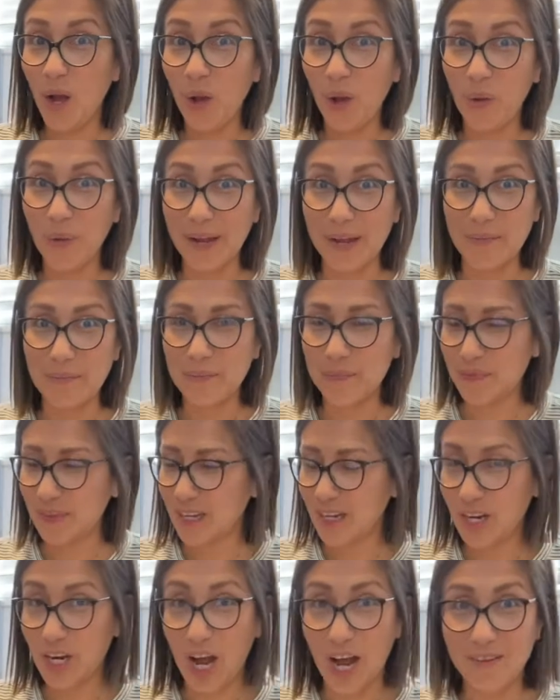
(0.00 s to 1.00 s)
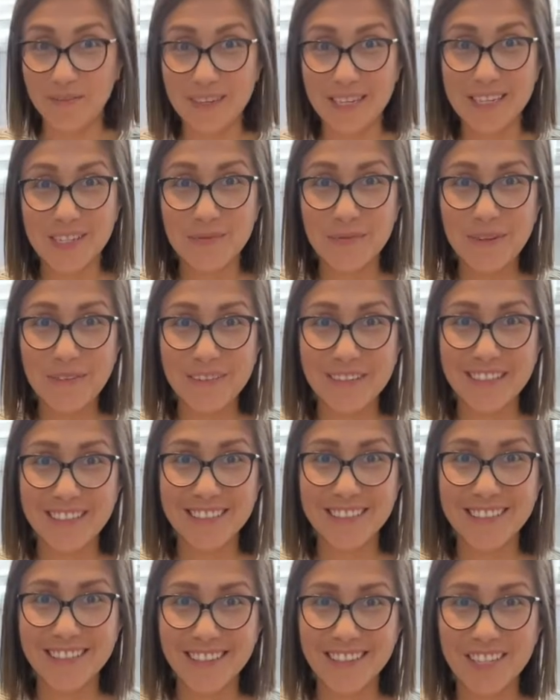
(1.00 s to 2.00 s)
Okay, coffee is
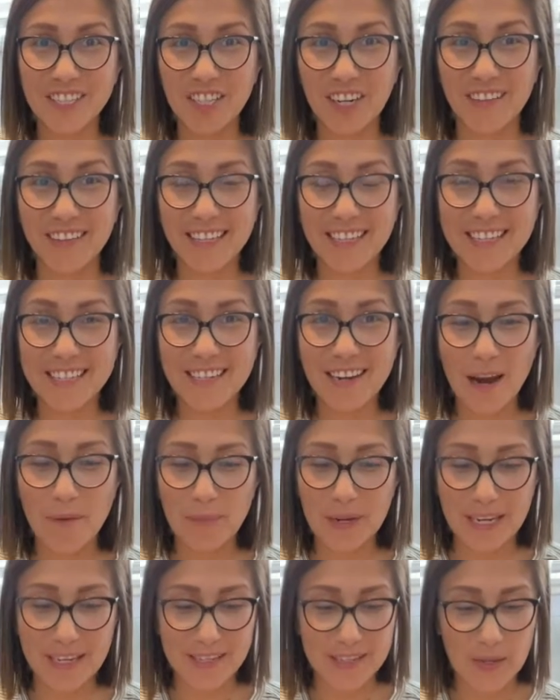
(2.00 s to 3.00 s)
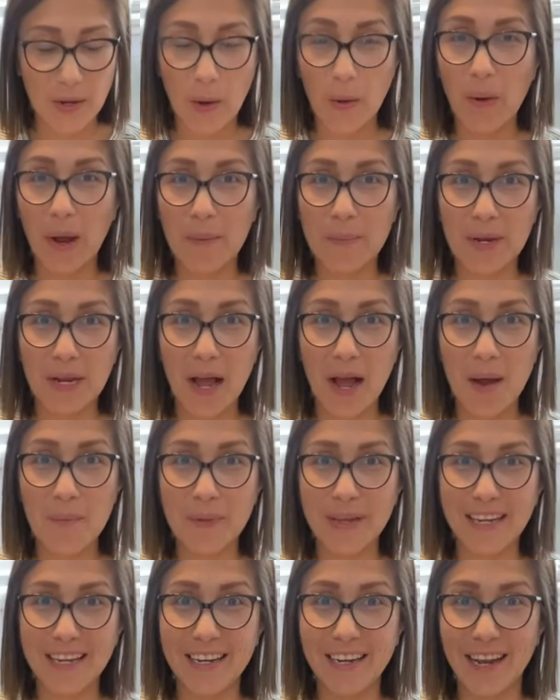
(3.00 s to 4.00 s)
refilled, Twilight is napping, so I'm going to hop
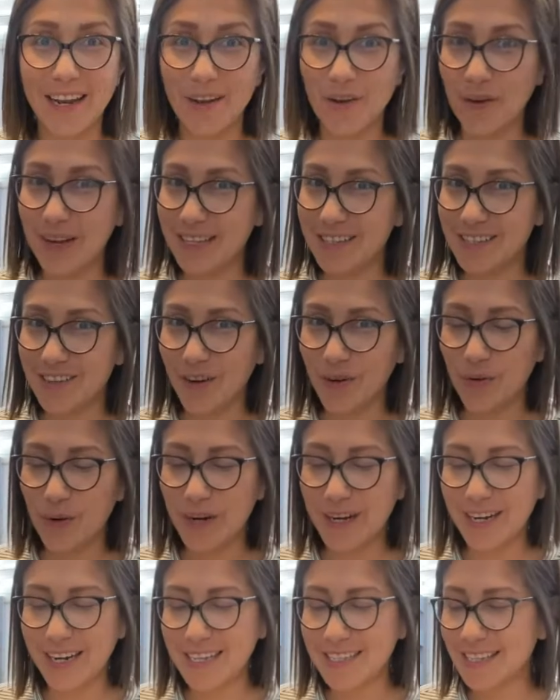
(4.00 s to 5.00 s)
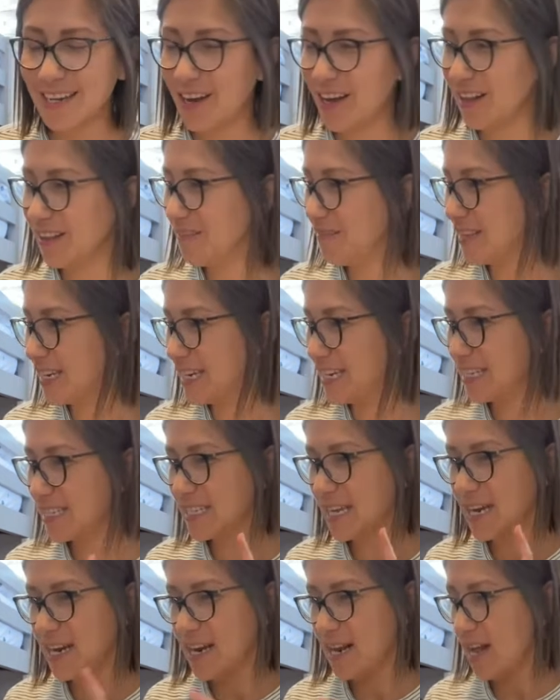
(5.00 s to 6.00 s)
in and go ahead and start organizing all of these.
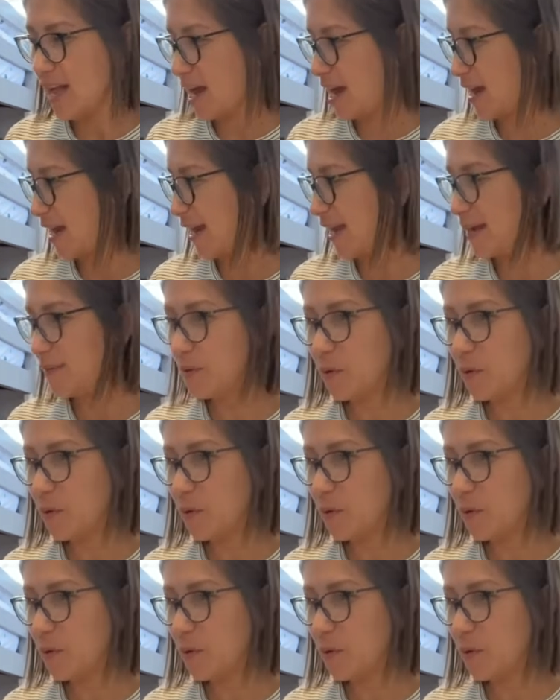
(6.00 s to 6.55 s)
I think